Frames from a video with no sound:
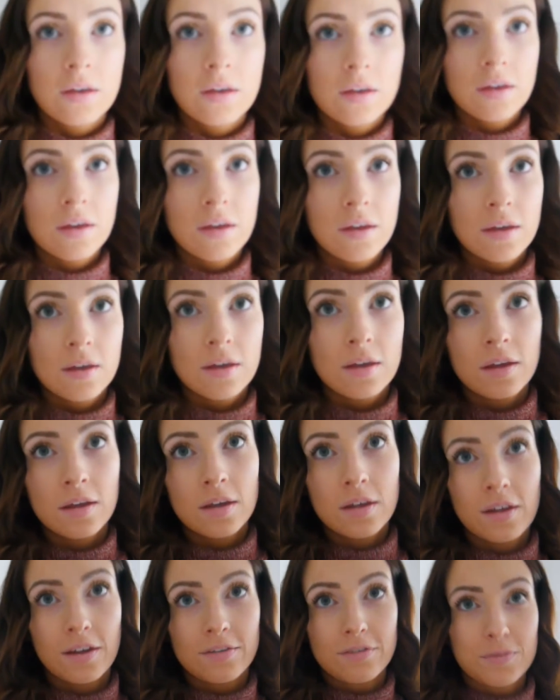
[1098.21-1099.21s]

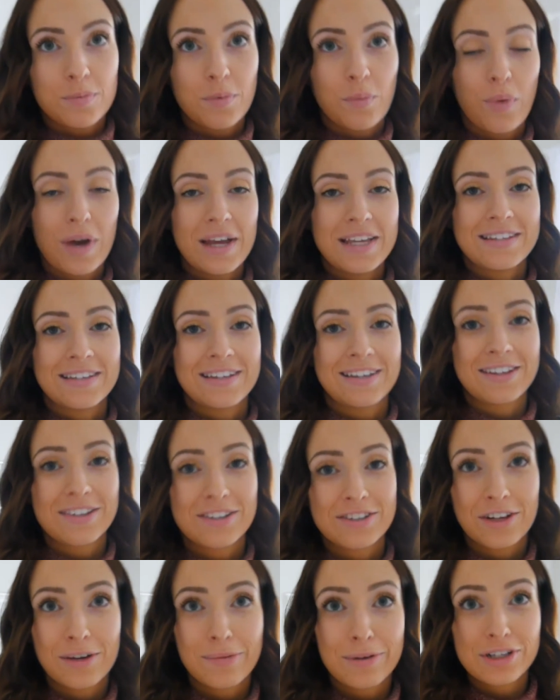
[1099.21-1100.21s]
I've just been wasting
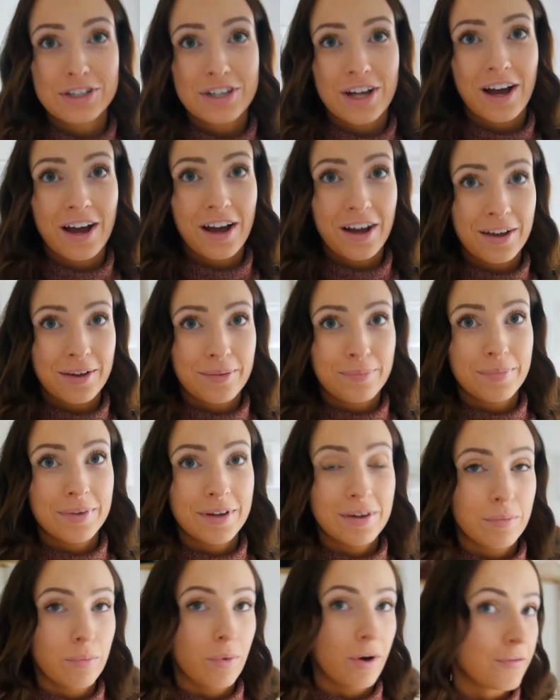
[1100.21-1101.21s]
so much
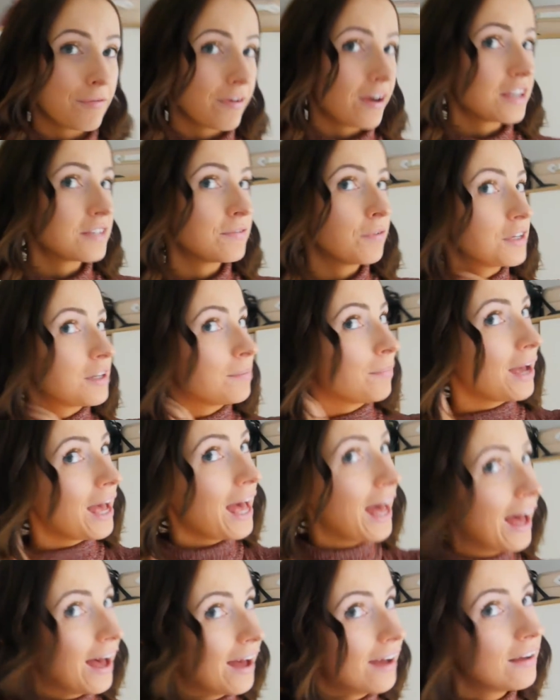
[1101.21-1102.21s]
time. Well, first of all, I did my
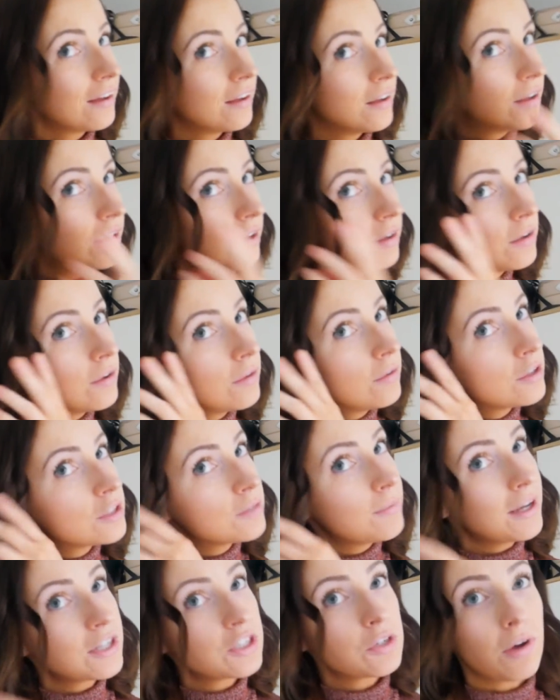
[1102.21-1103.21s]
hair,
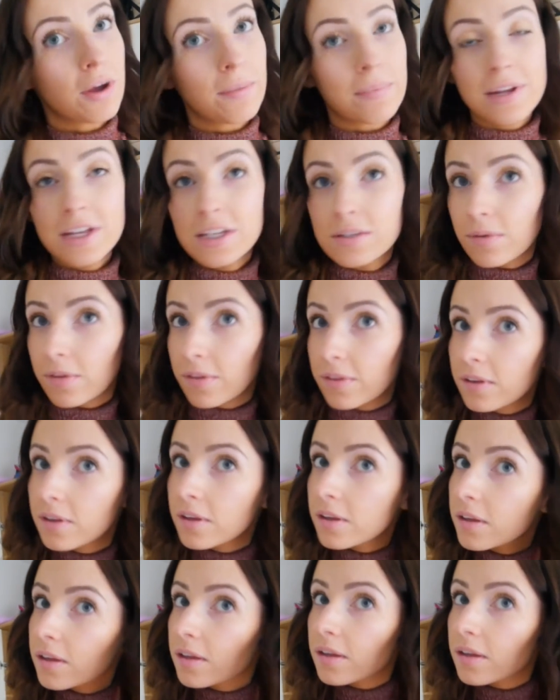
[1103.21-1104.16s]
which I'm actually quite pleased with.